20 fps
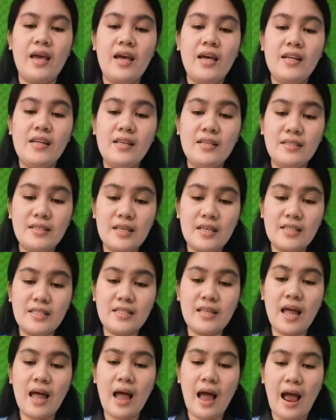This is
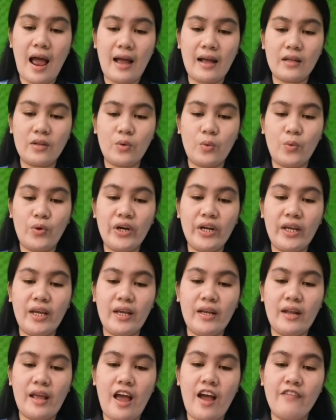the act
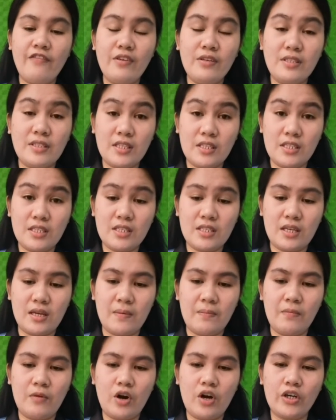wherein every system